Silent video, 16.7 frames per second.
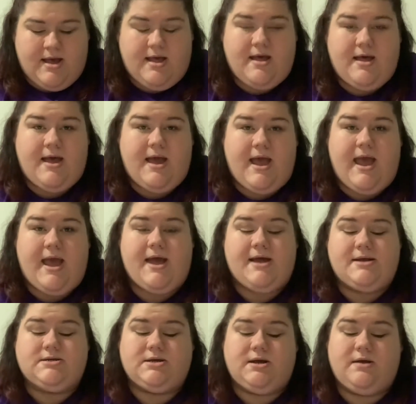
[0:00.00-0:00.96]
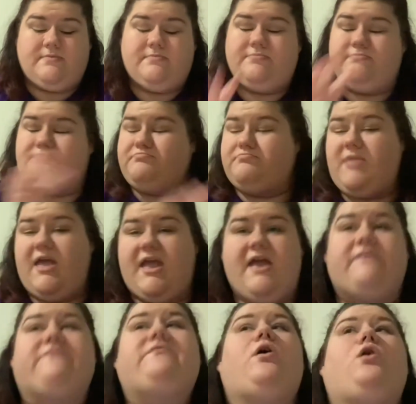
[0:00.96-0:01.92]
And they
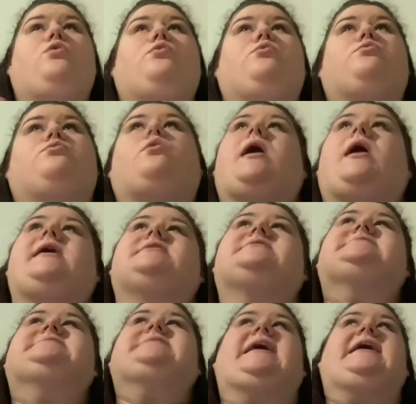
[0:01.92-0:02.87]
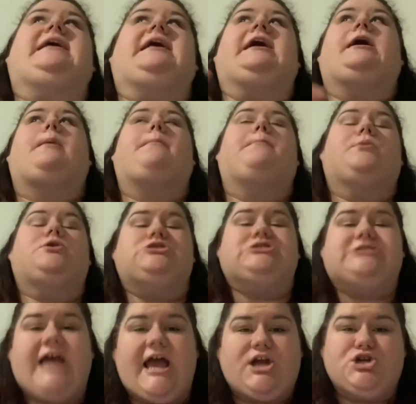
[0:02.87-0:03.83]
give great psychic
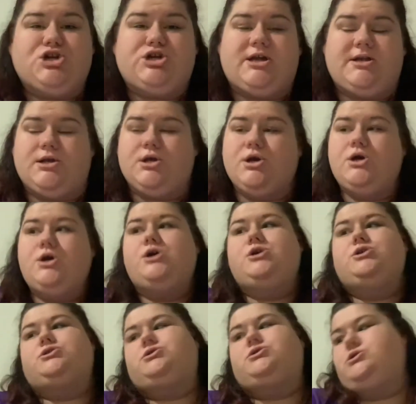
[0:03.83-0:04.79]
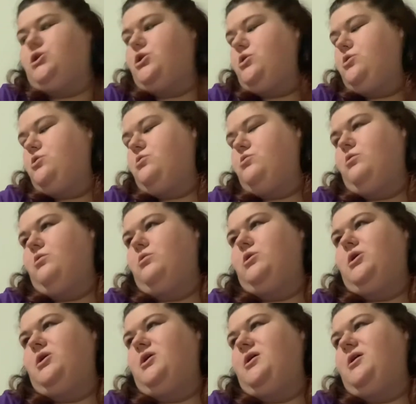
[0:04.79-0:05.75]
protection. So,
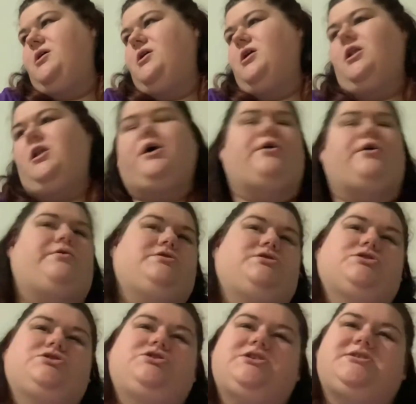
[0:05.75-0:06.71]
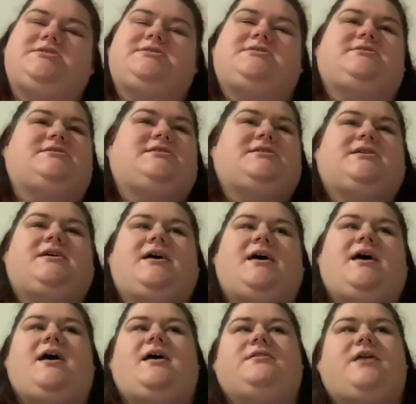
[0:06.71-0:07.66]
you know,
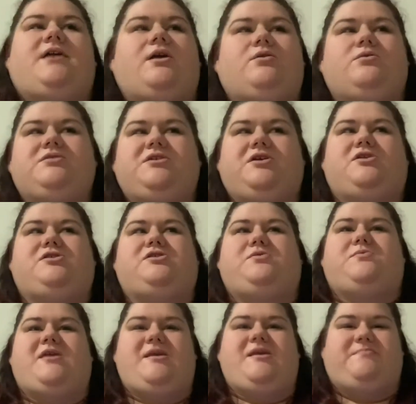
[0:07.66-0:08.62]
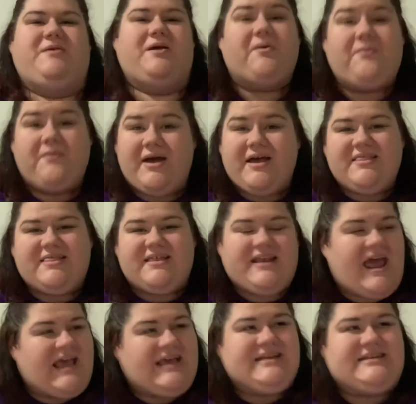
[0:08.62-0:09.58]
not only are you keeping away the
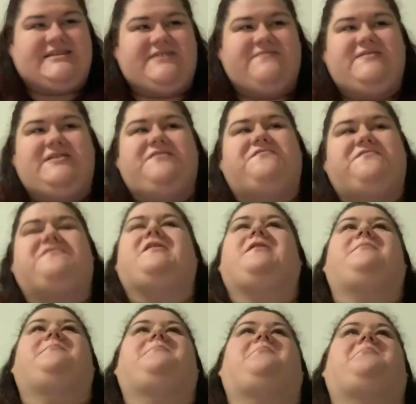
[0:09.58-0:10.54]
negativity from